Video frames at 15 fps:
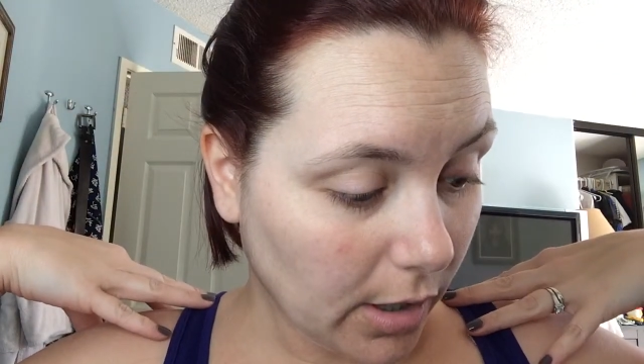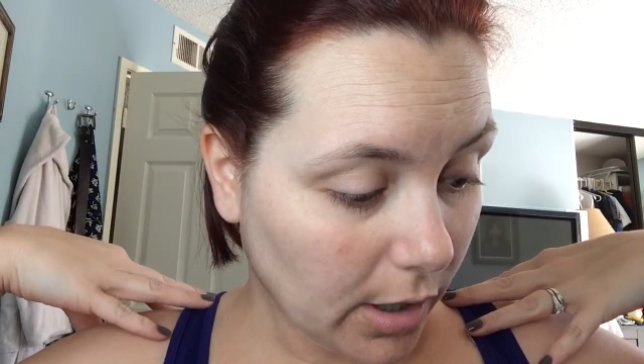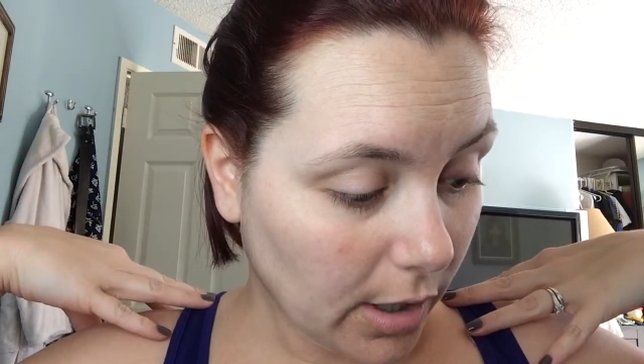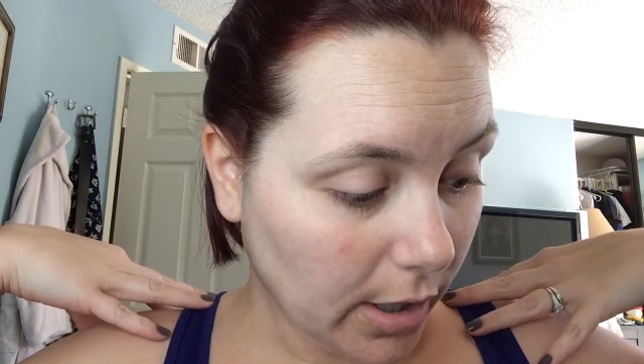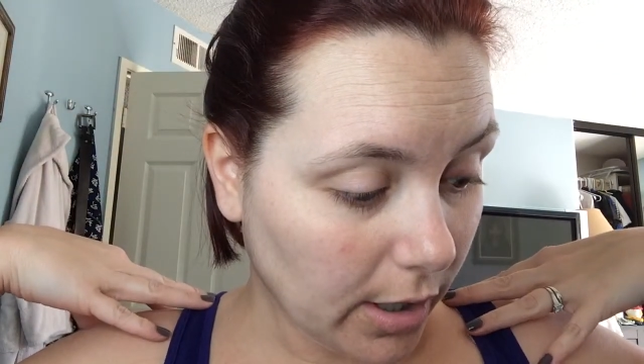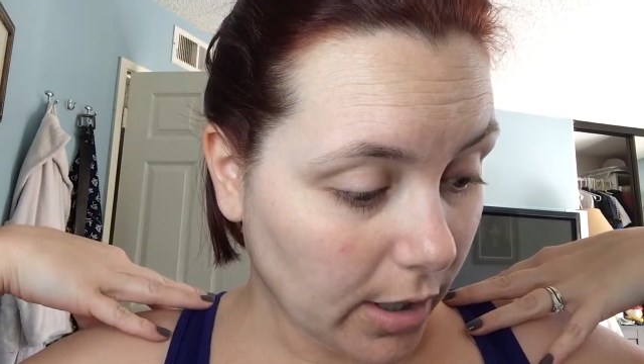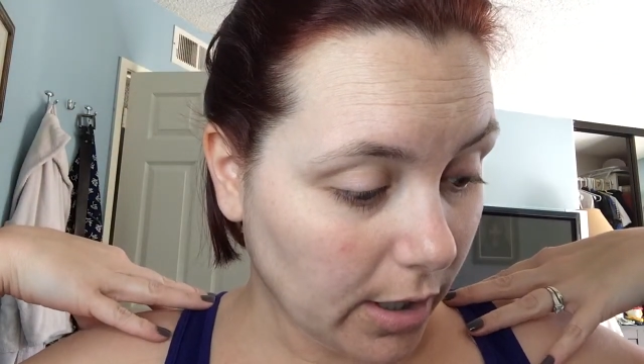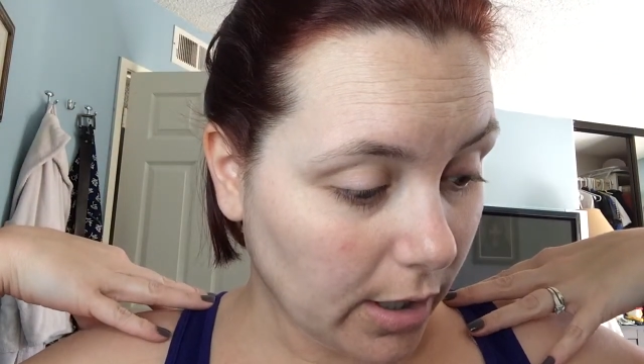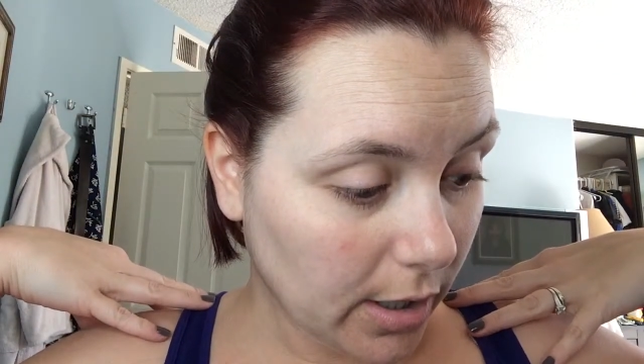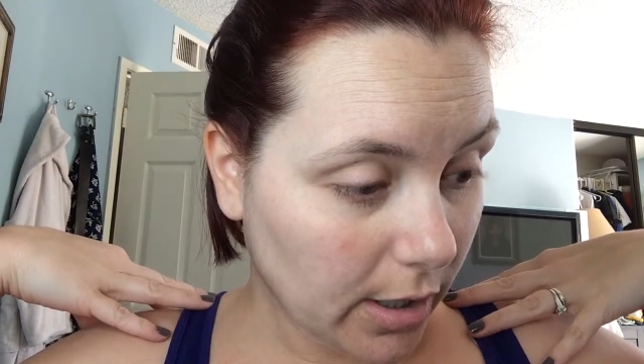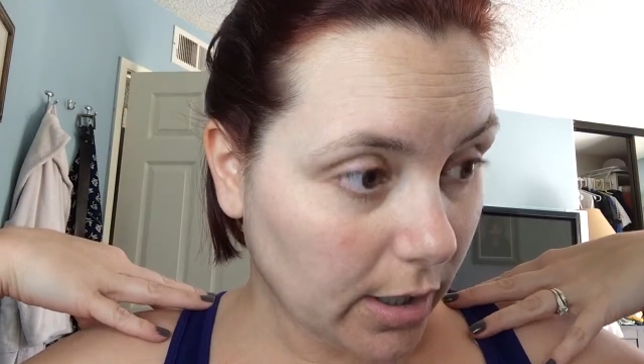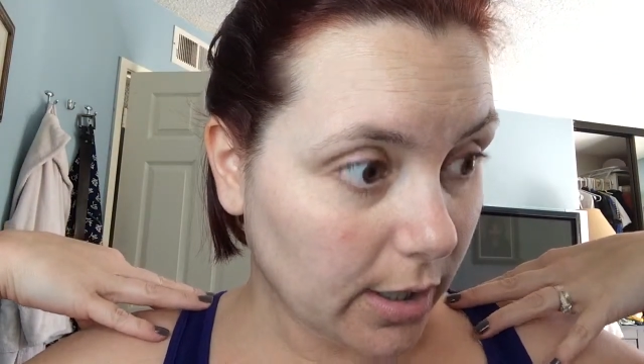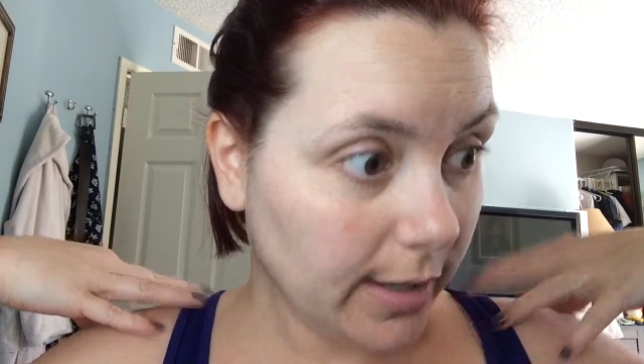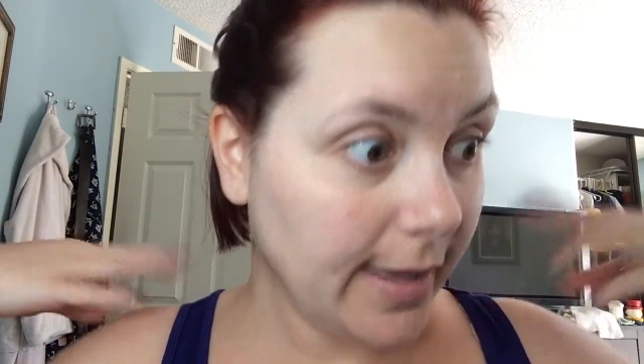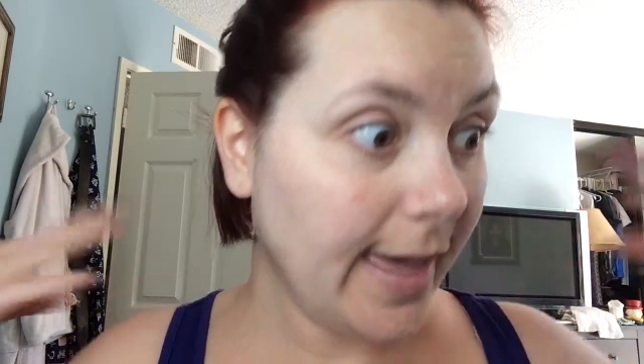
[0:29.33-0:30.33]

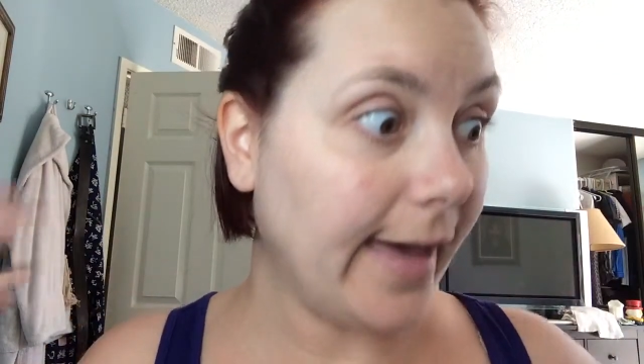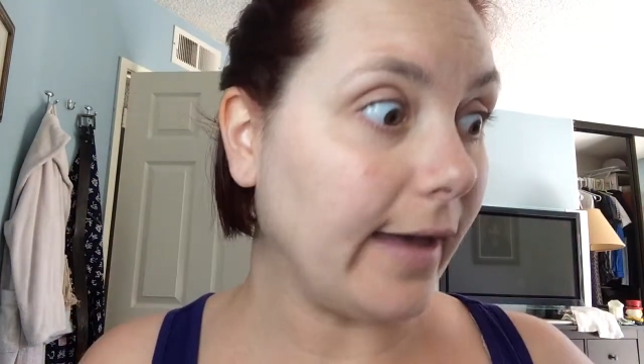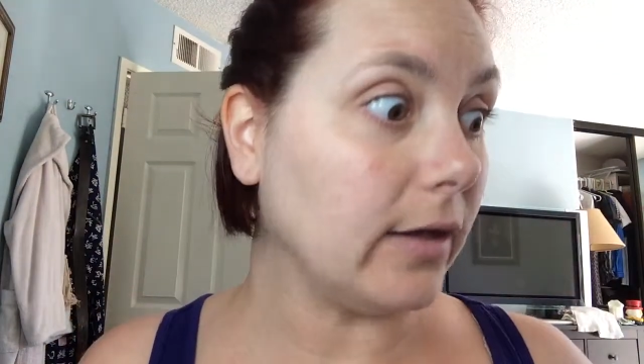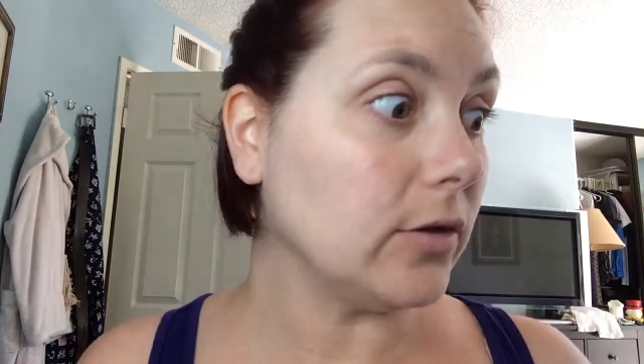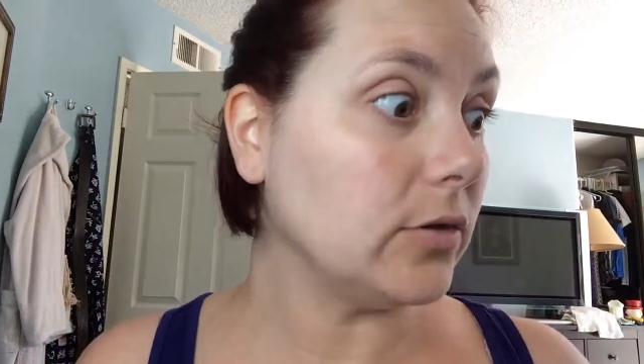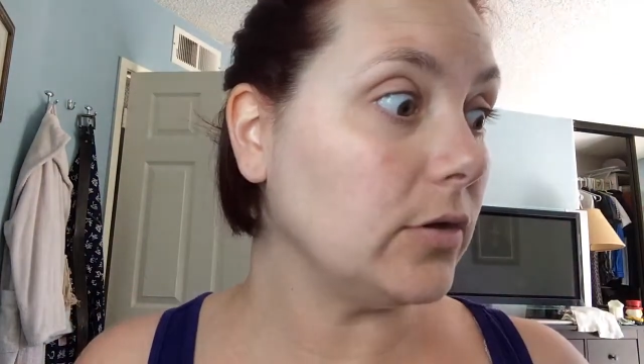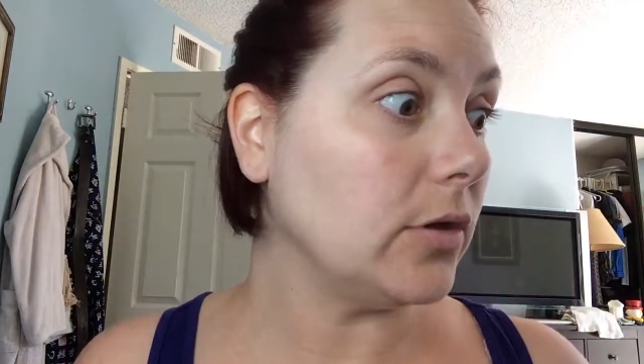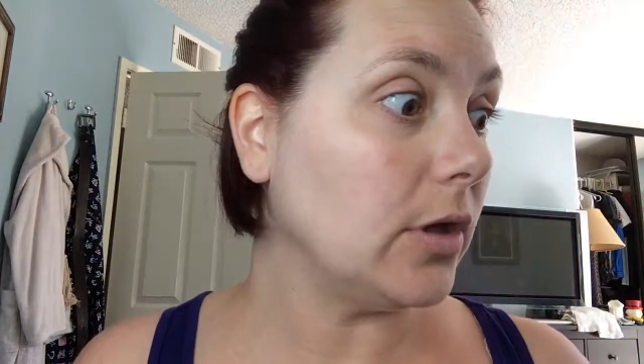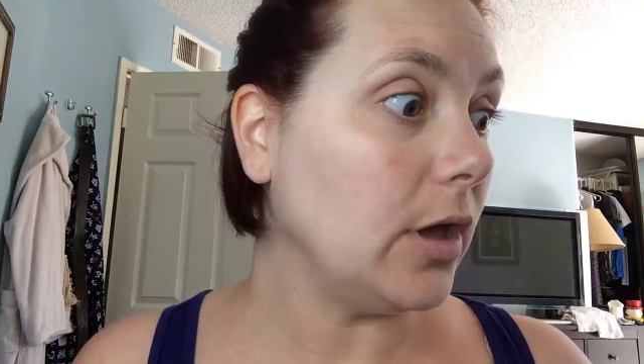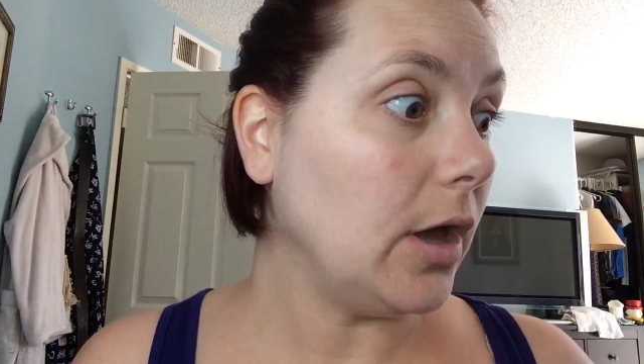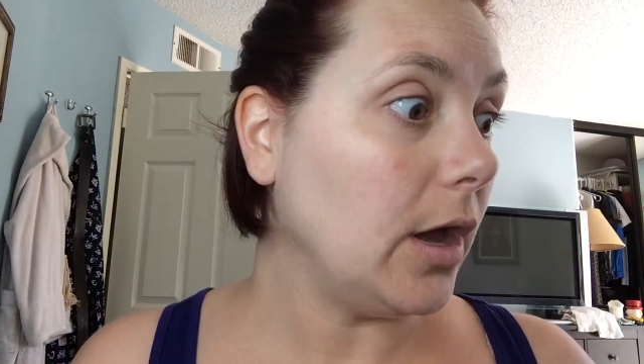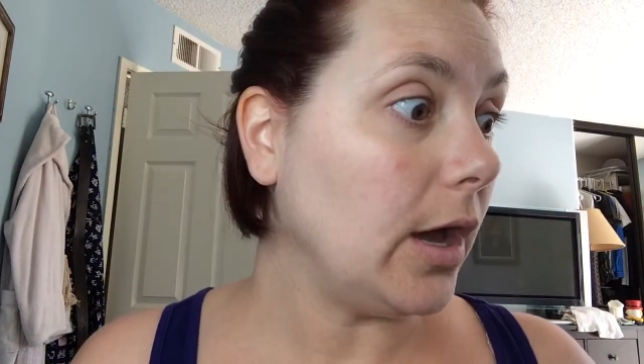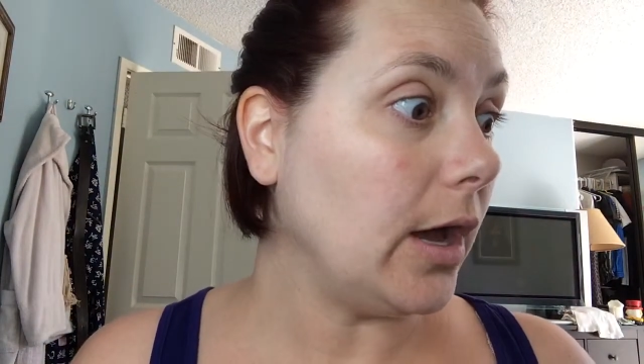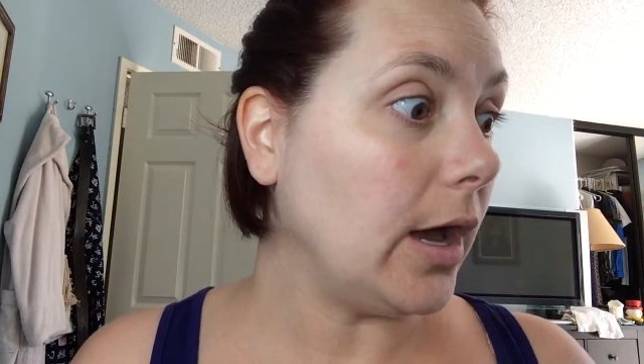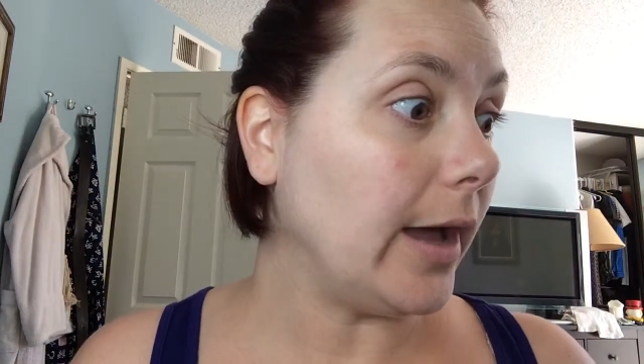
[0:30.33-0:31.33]
yeah.
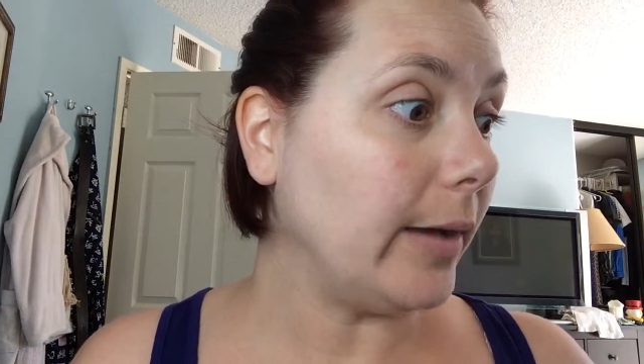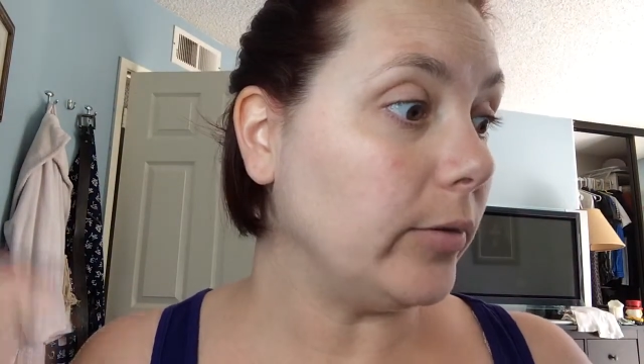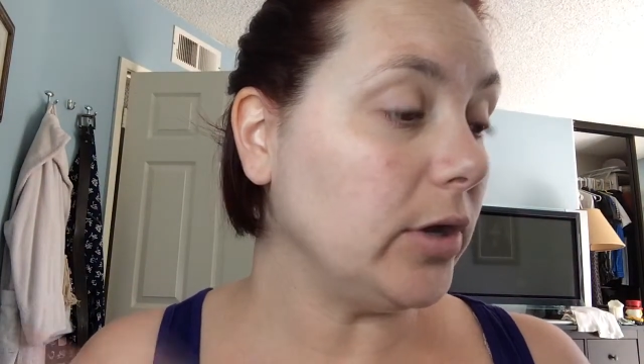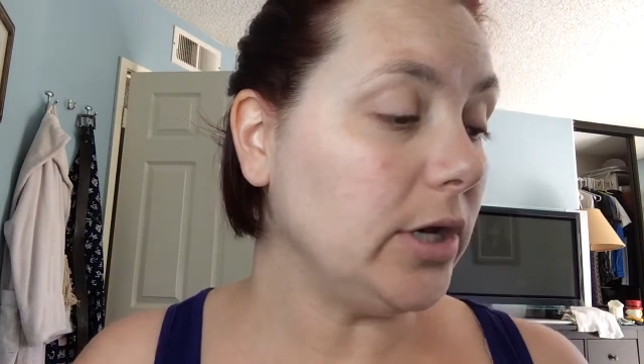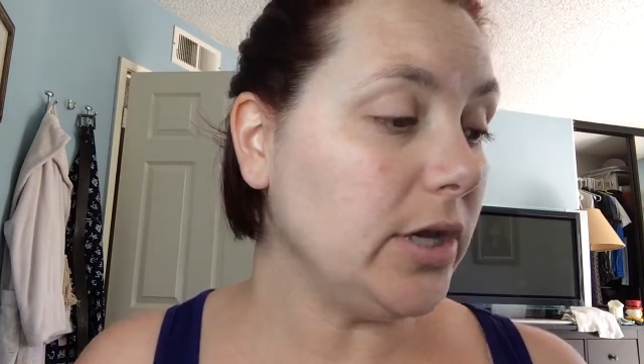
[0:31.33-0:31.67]
I'm